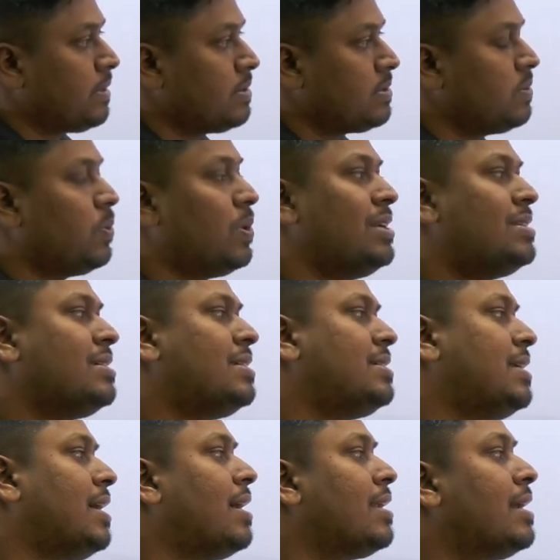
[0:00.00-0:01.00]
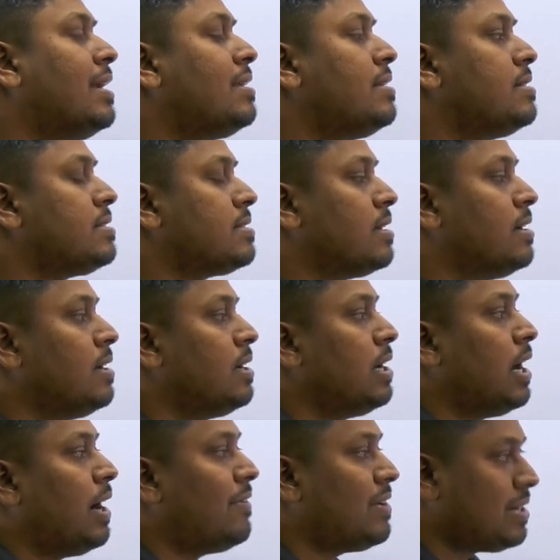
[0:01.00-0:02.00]
So what is our target is?
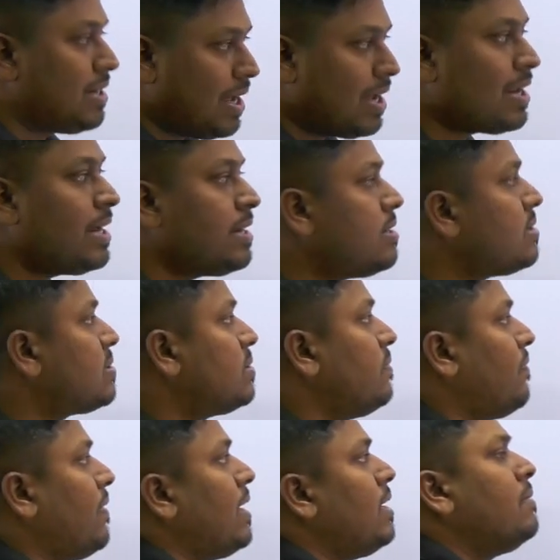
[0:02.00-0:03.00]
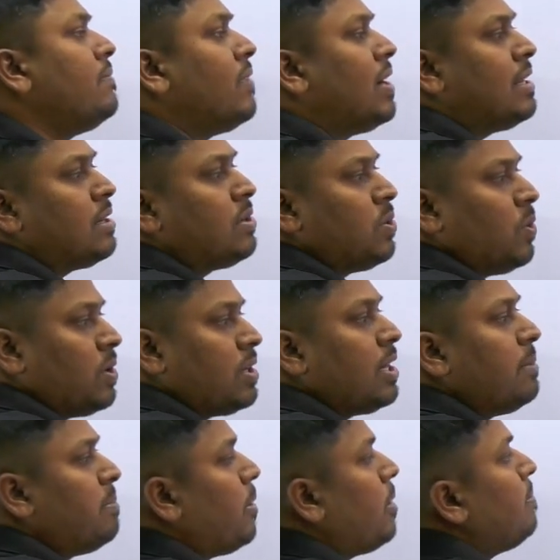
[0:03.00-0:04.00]
Our target is to find why the
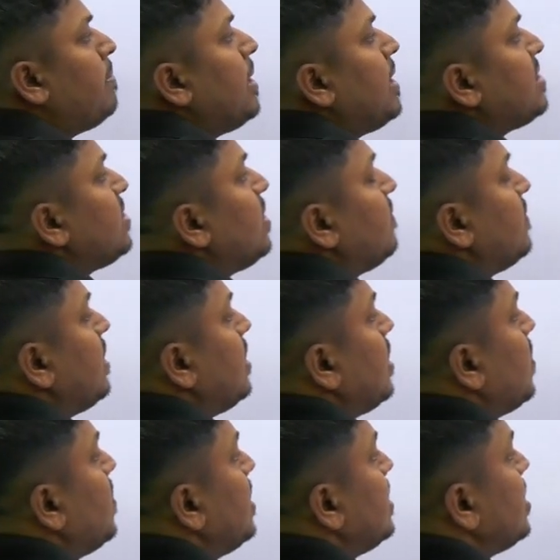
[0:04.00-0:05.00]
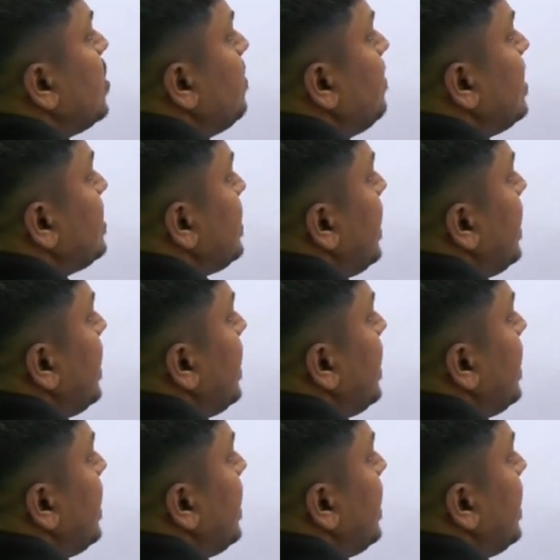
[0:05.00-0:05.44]
total population of the town is how much?